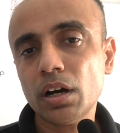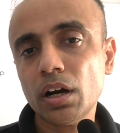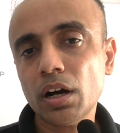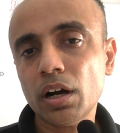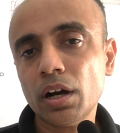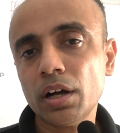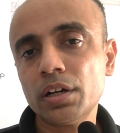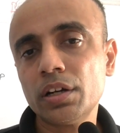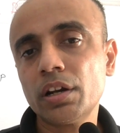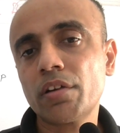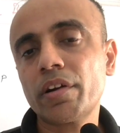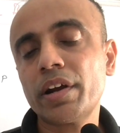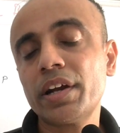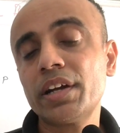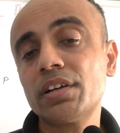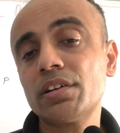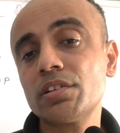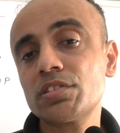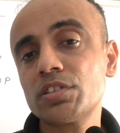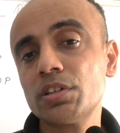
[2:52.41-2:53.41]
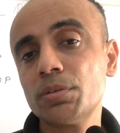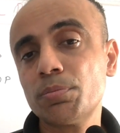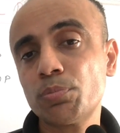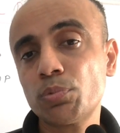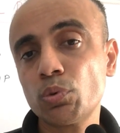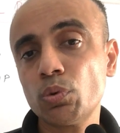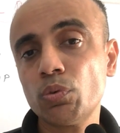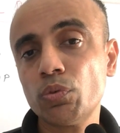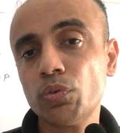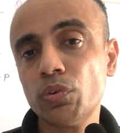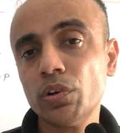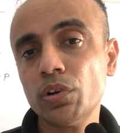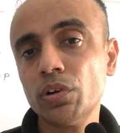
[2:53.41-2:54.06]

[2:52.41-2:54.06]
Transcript: underwriters approve